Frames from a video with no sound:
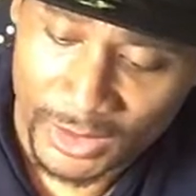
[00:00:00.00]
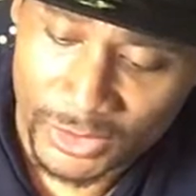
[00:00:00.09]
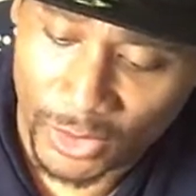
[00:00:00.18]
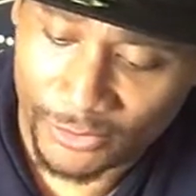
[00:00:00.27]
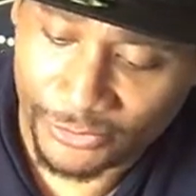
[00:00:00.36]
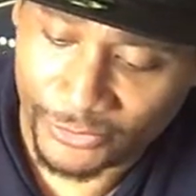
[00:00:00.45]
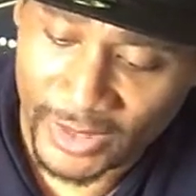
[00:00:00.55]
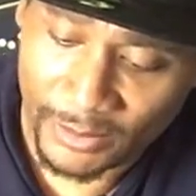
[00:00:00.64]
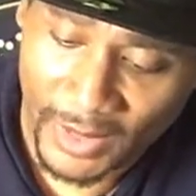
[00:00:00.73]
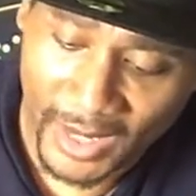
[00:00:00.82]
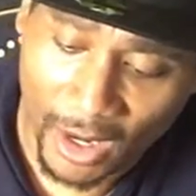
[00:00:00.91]
so a
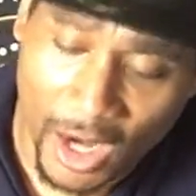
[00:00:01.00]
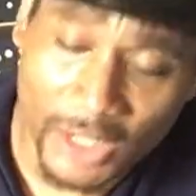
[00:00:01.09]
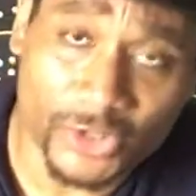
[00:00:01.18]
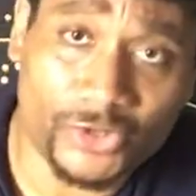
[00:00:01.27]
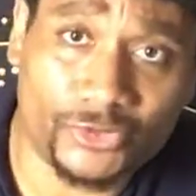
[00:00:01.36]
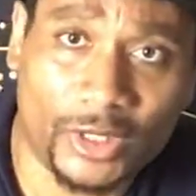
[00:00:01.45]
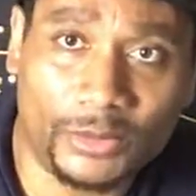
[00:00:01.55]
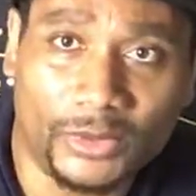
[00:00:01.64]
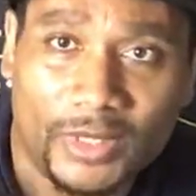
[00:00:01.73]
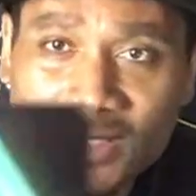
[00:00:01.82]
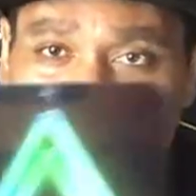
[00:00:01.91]
friend might cause you
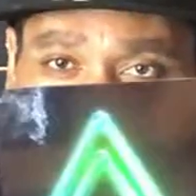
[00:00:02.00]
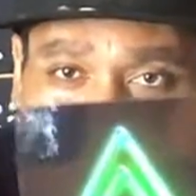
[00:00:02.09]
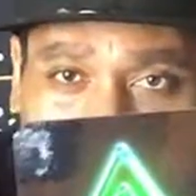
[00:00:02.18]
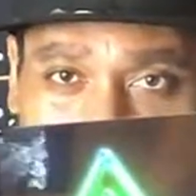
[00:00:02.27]
trouble in some sort